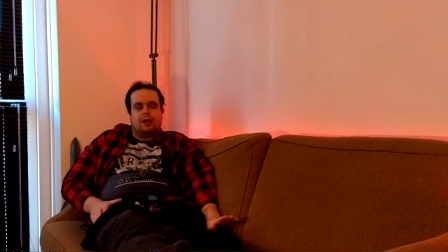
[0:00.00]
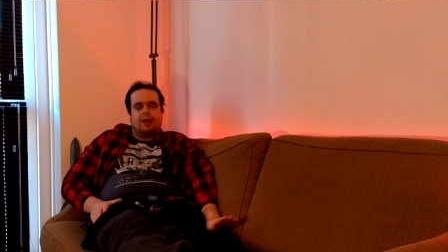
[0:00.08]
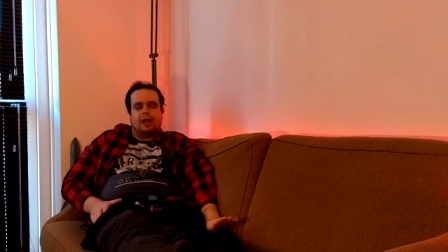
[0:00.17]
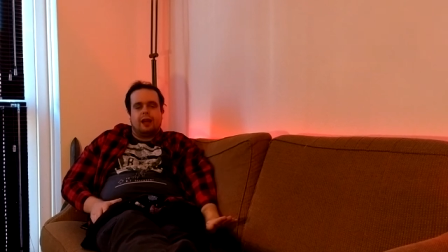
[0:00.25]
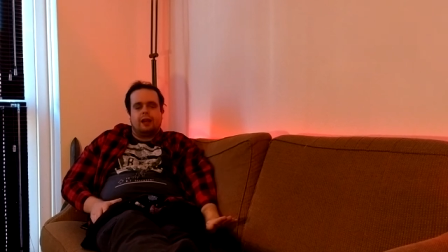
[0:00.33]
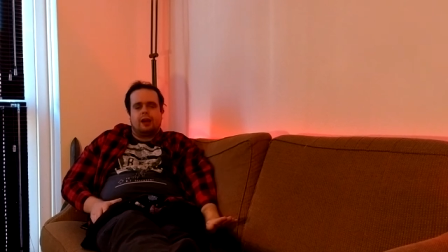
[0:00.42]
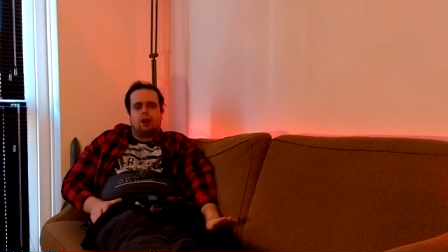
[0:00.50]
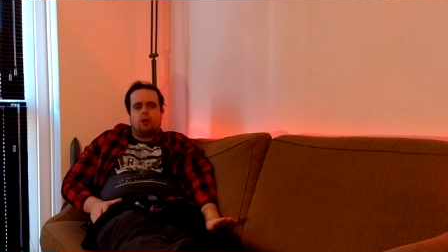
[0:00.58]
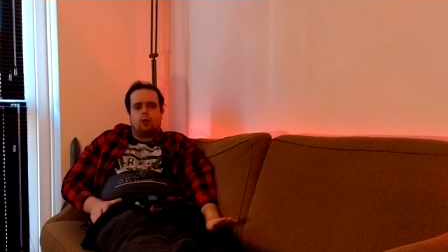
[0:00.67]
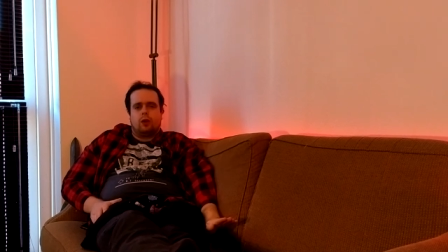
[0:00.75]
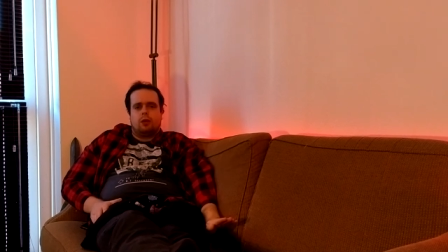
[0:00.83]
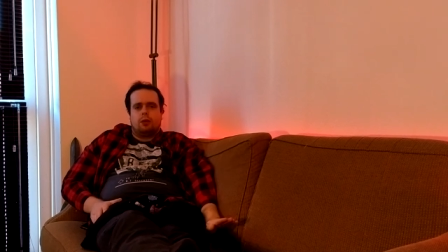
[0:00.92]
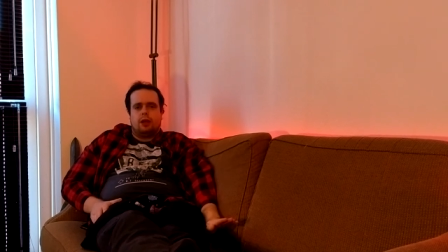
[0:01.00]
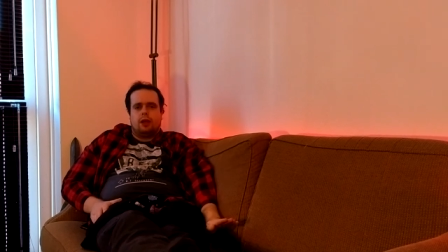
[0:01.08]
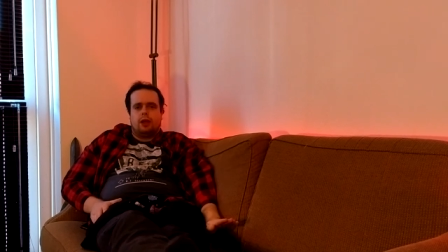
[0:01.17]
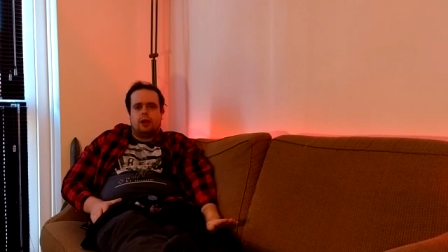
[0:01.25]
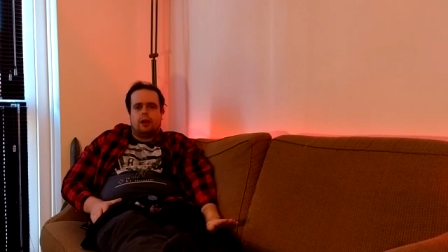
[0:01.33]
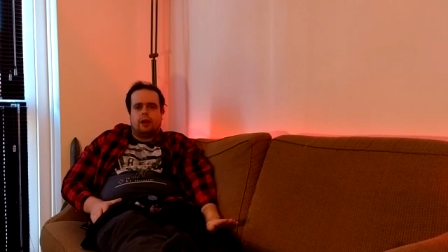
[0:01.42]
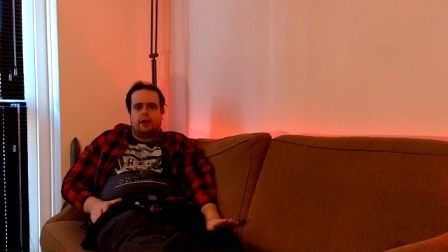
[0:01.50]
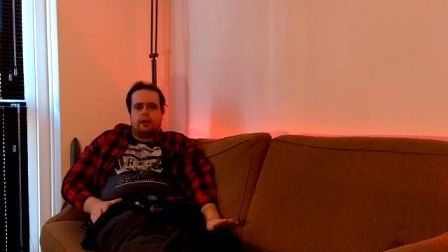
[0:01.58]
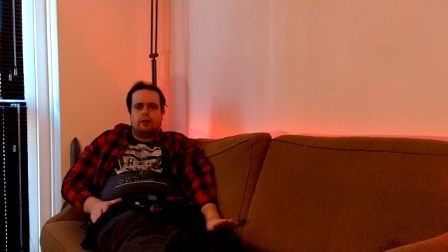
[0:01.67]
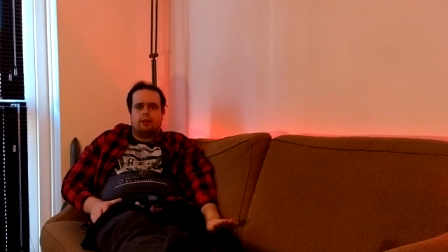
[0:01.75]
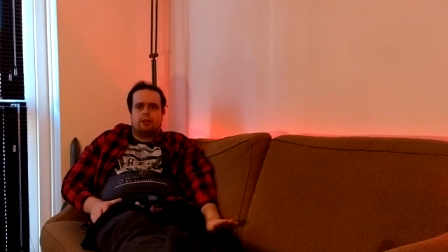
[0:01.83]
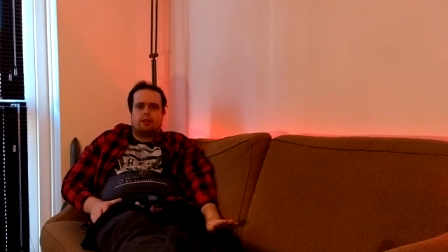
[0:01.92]
lie down with
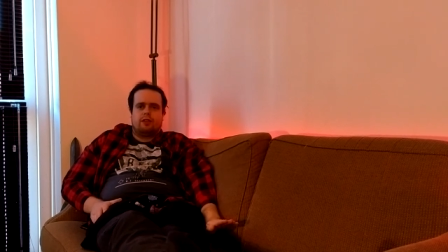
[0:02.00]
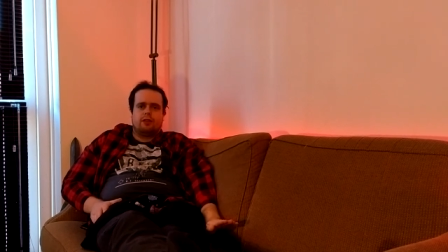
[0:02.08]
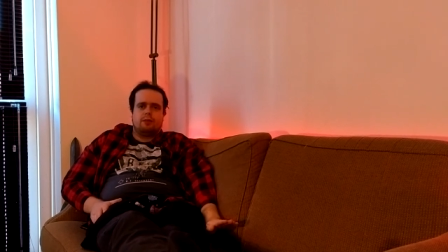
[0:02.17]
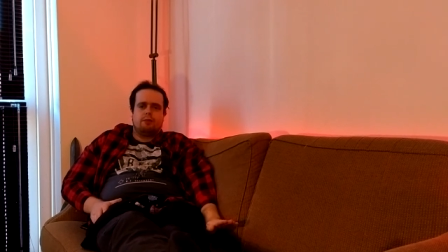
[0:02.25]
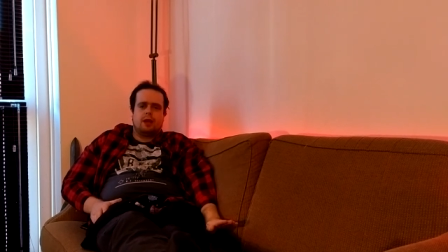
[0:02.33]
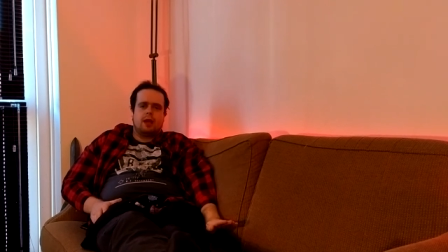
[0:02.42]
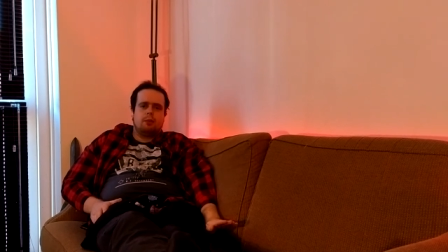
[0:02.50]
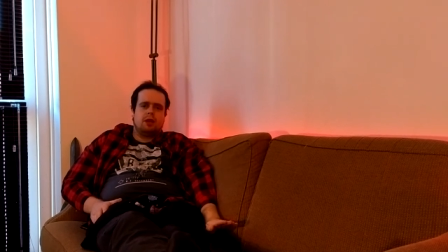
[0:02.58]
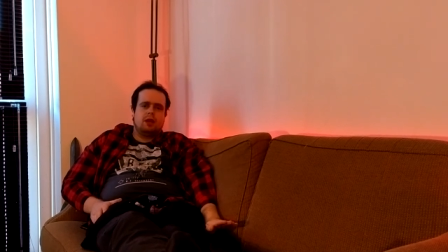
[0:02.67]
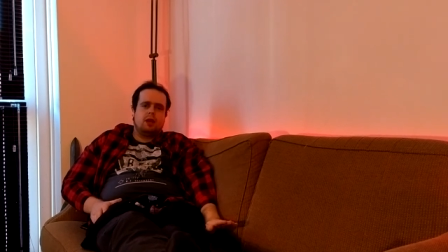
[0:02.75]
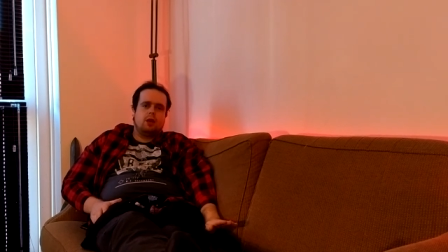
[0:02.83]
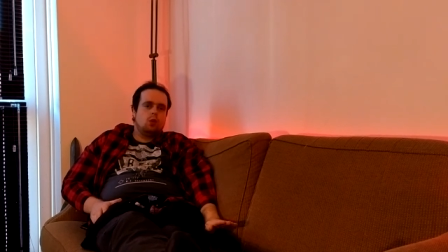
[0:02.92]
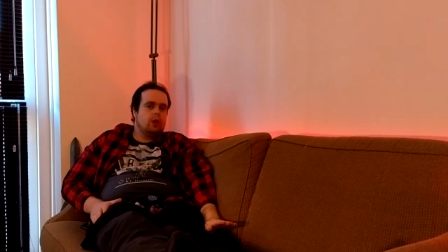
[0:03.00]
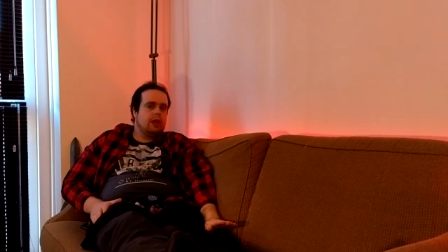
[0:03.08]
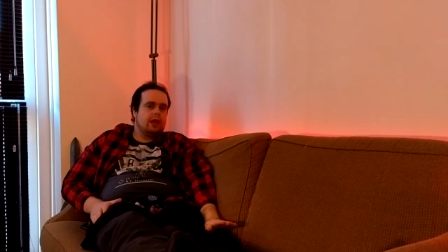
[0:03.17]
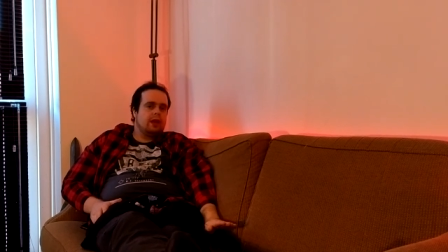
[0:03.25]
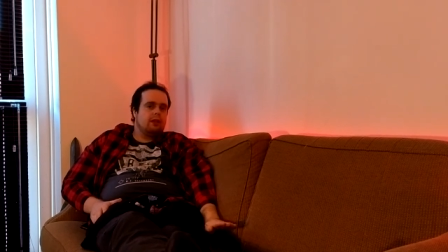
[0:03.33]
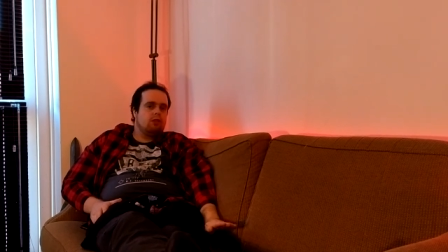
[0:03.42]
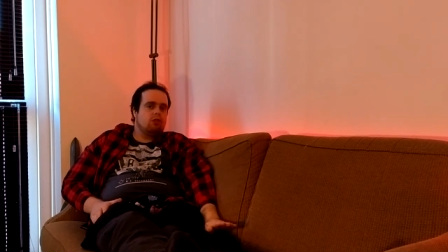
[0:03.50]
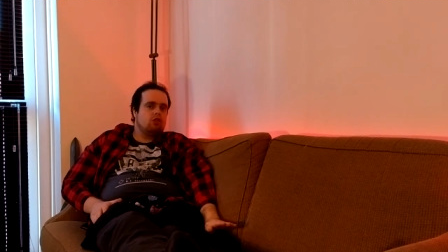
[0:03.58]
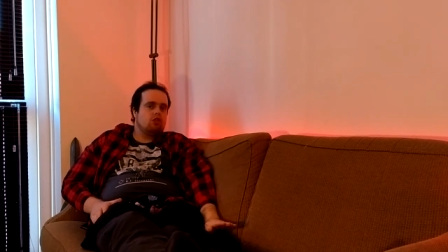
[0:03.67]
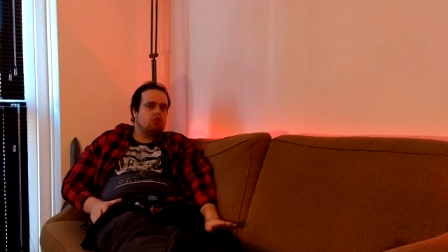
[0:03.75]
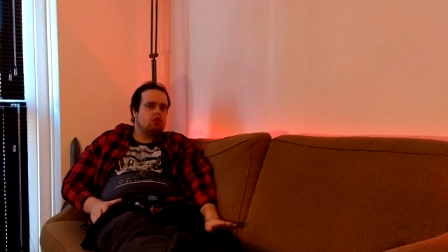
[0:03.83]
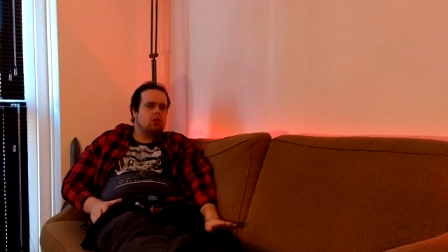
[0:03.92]
me and maybe we
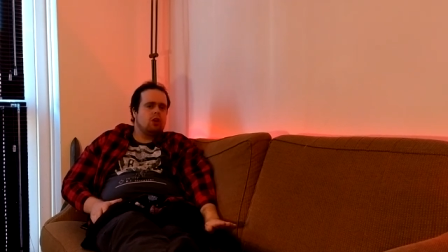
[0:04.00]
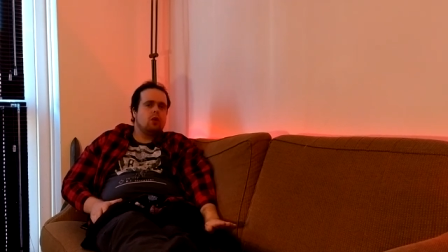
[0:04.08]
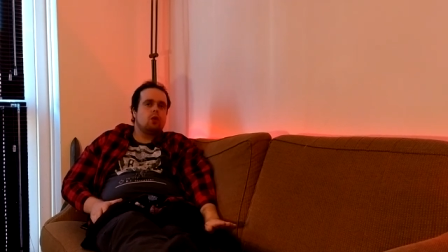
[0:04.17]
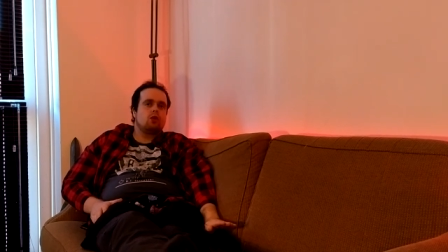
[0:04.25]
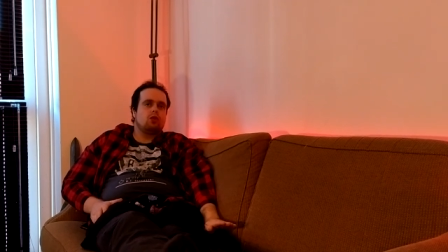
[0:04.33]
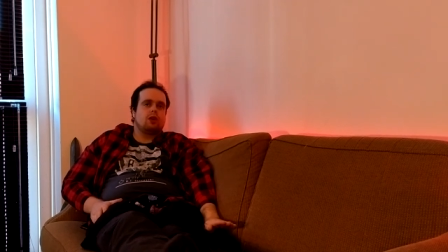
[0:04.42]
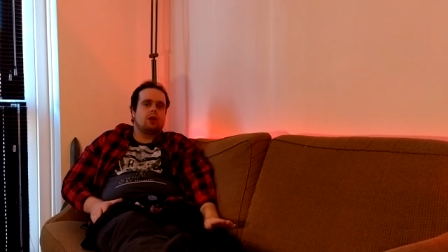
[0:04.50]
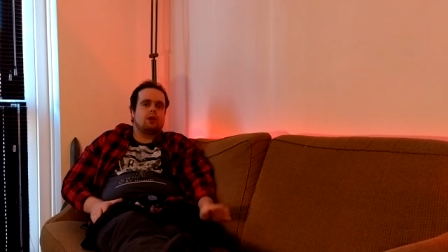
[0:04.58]
can snuggle